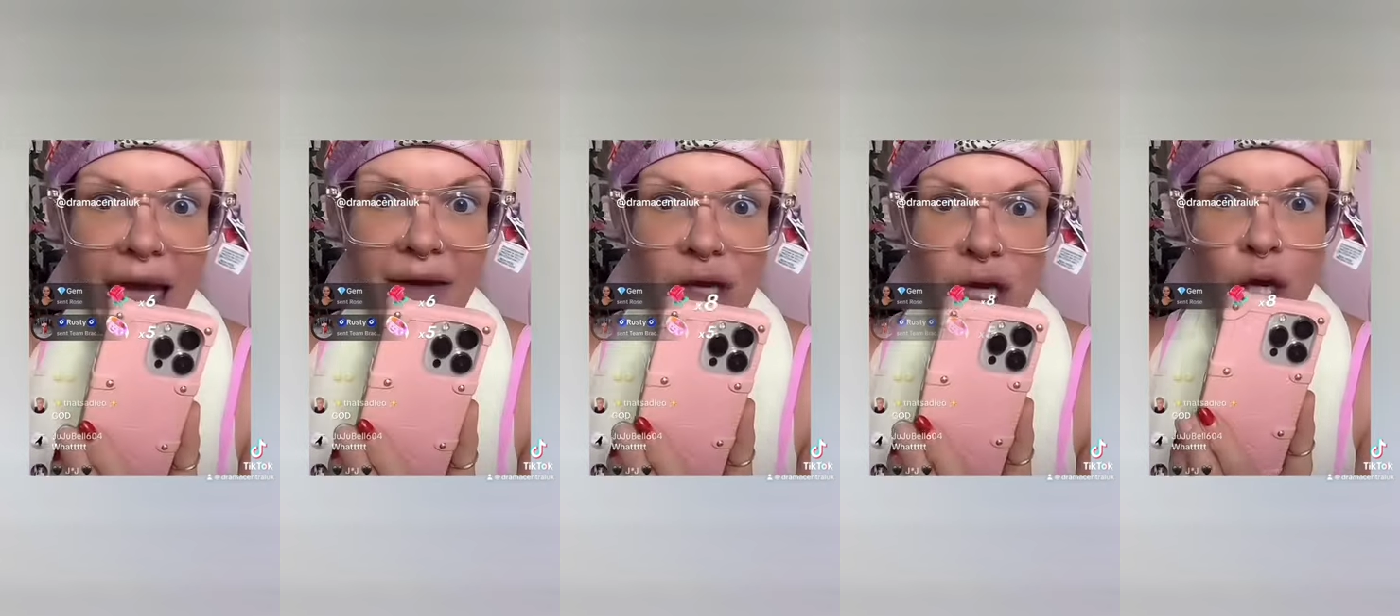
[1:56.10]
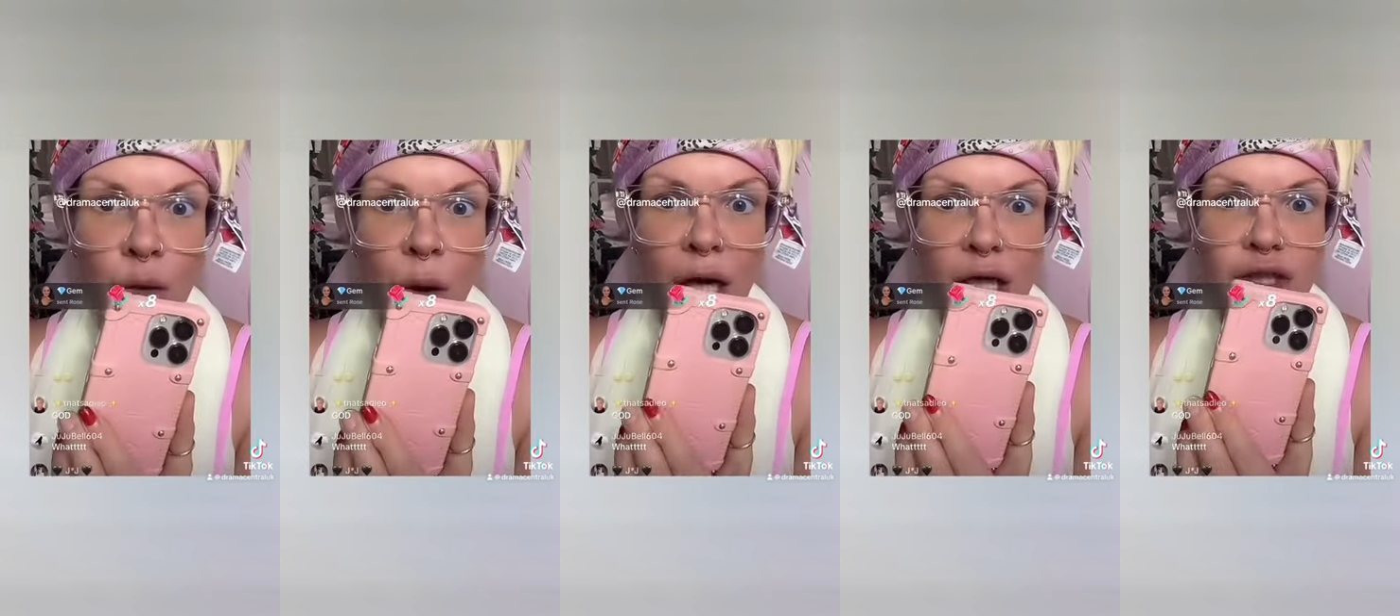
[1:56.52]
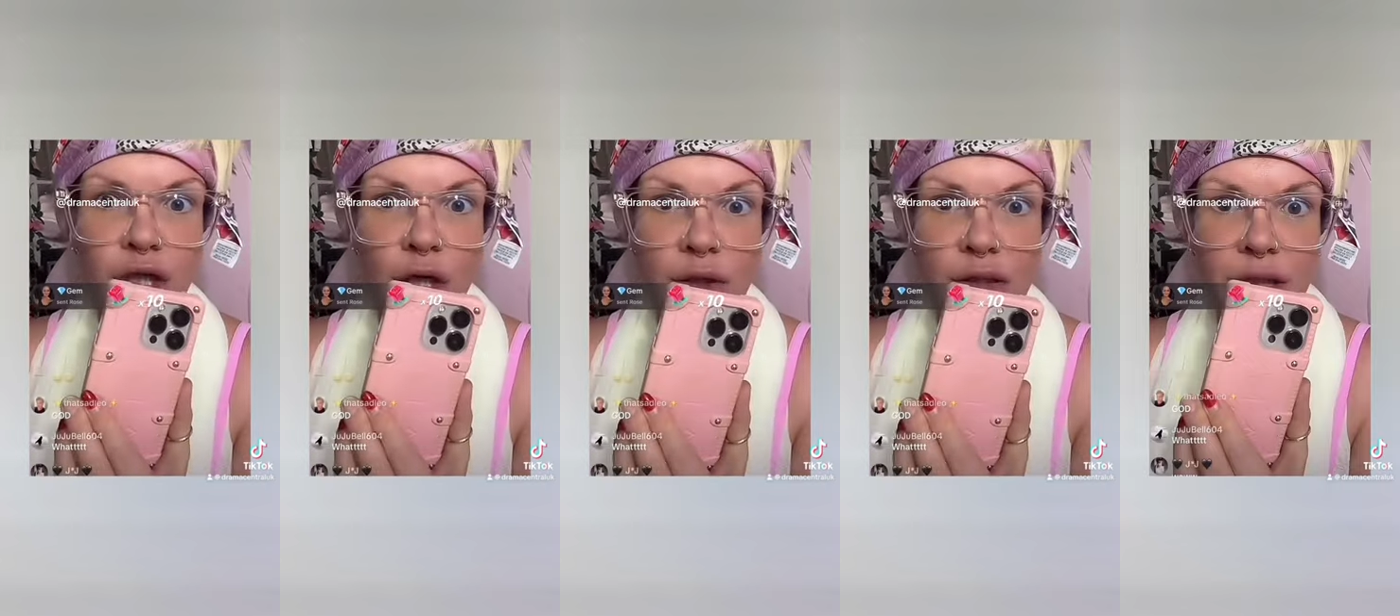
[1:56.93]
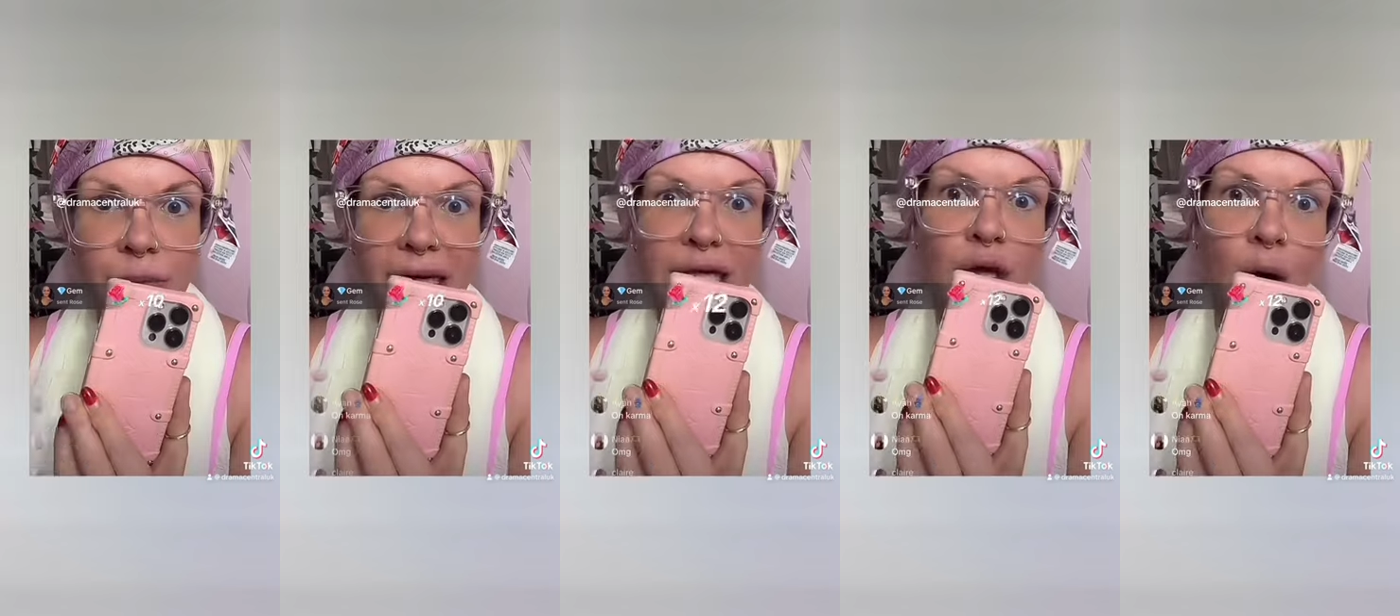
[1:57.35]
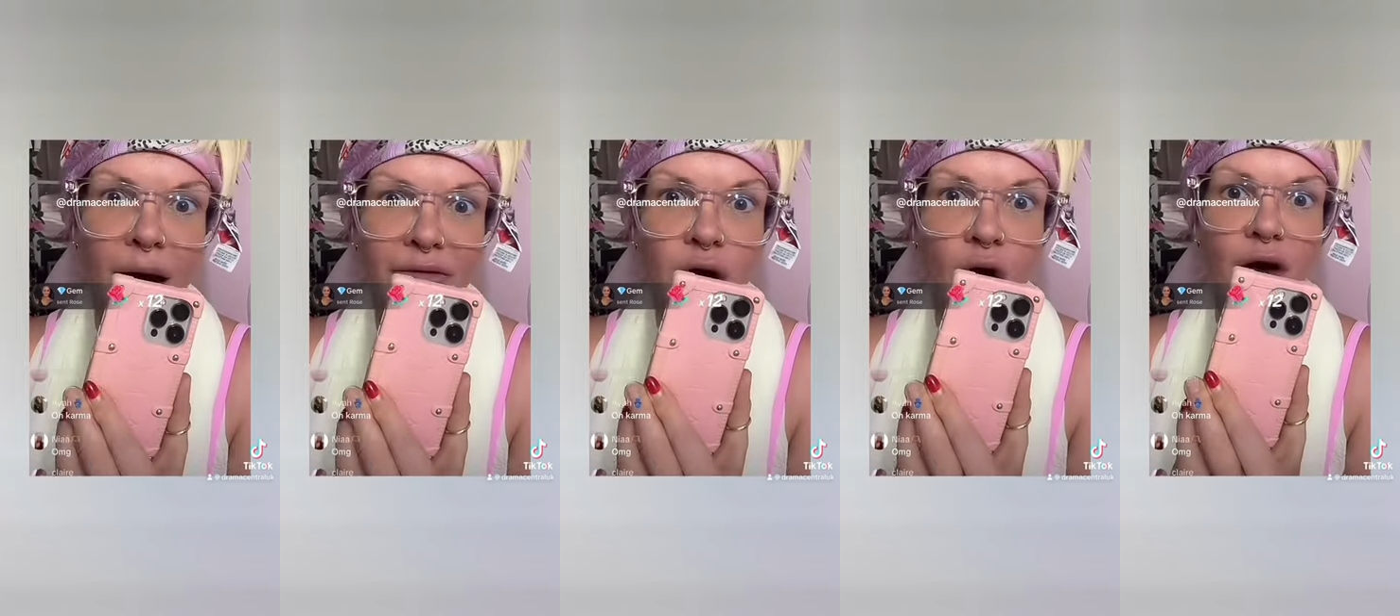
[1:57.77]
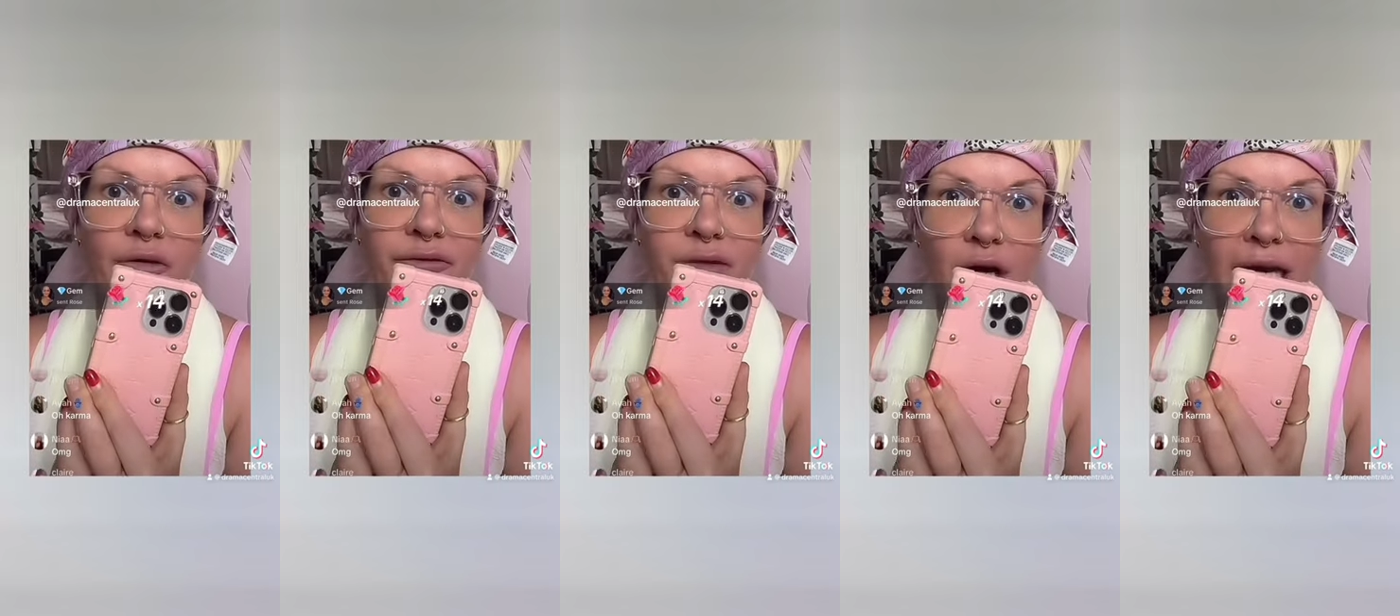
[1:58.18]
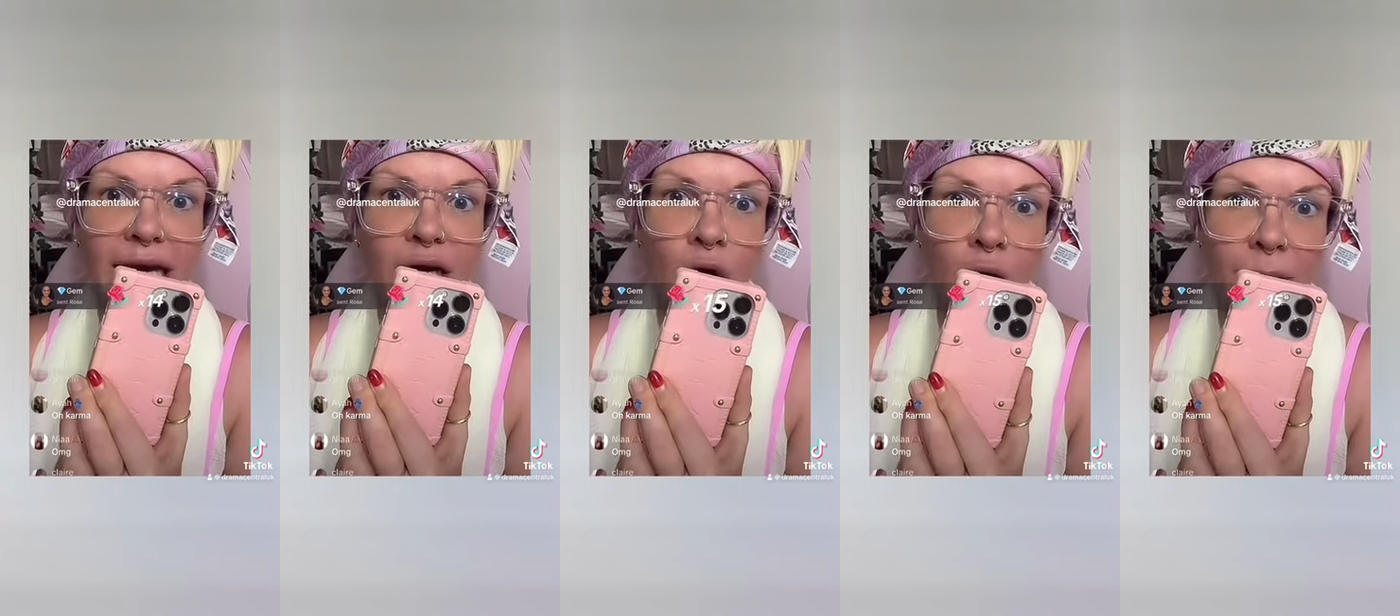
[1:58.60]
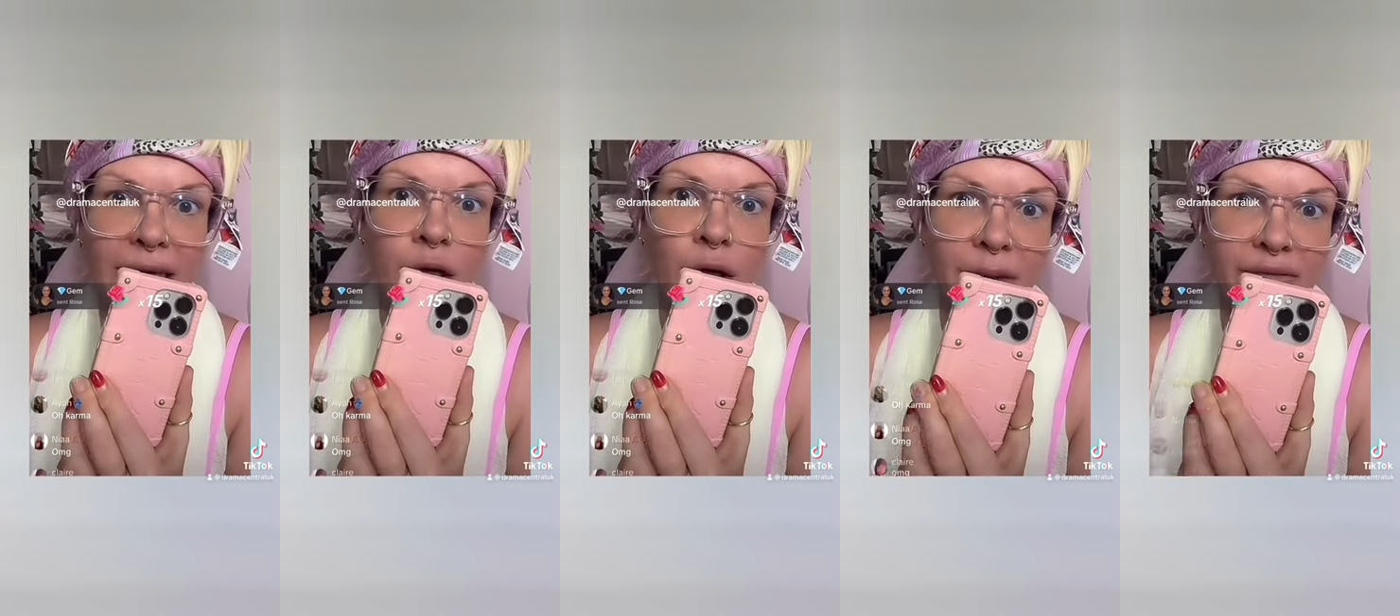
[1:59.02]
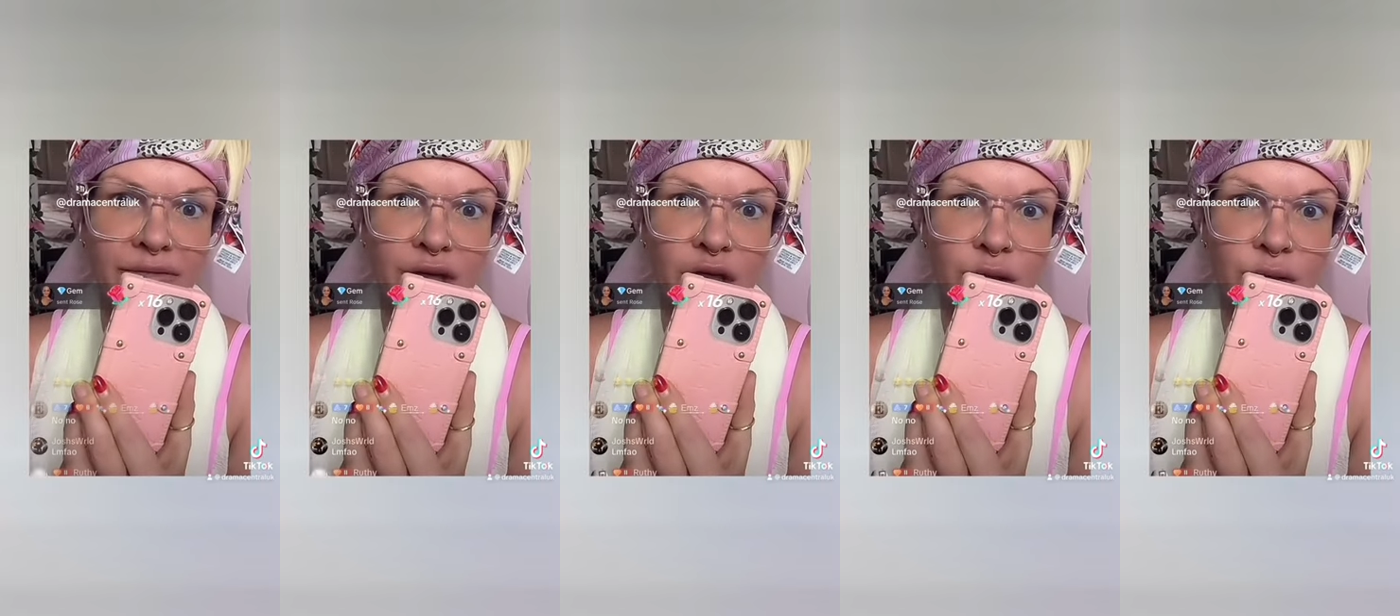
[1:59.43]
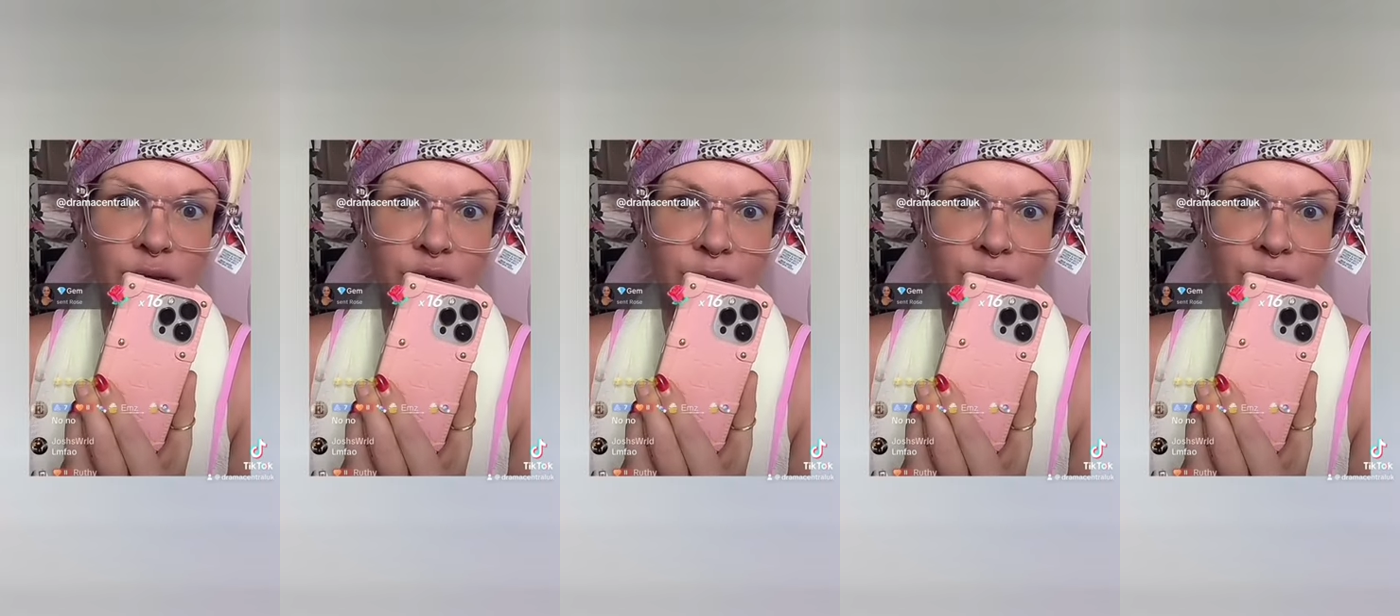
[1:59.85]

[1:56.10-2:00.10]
whatever you want to do to me, you know I've got a fucking army coming for you,